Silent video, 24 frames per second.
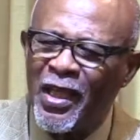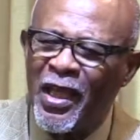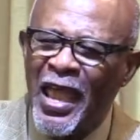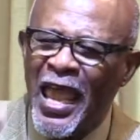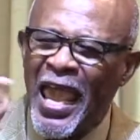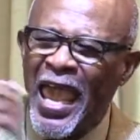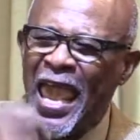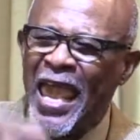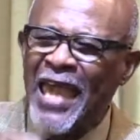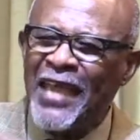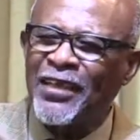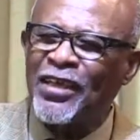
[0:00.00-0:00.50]

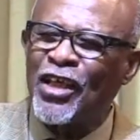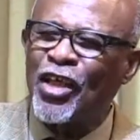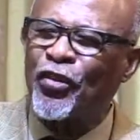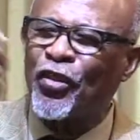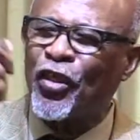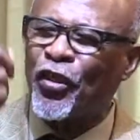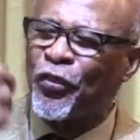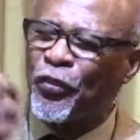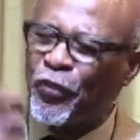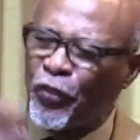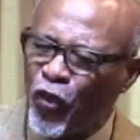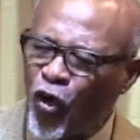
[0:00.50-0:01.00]
And the
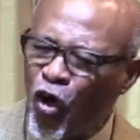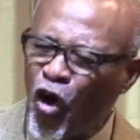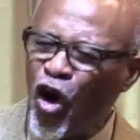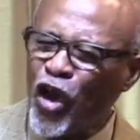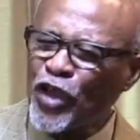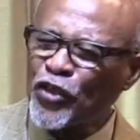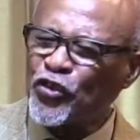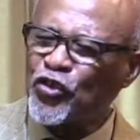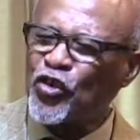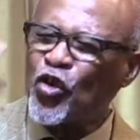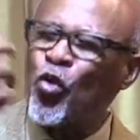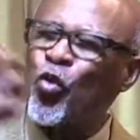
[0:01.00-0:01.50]

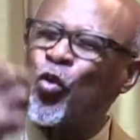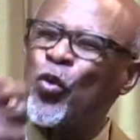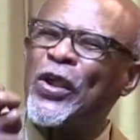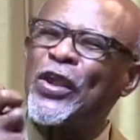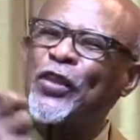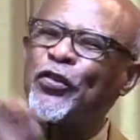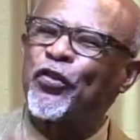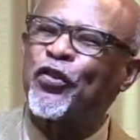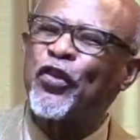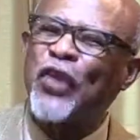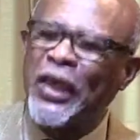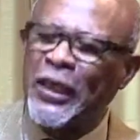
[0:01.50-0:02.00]
thoughts we
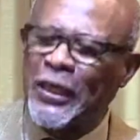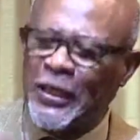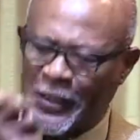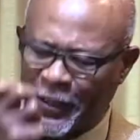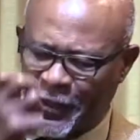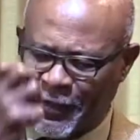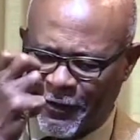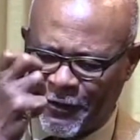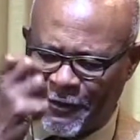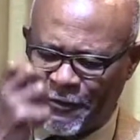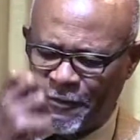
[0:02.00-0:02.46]
think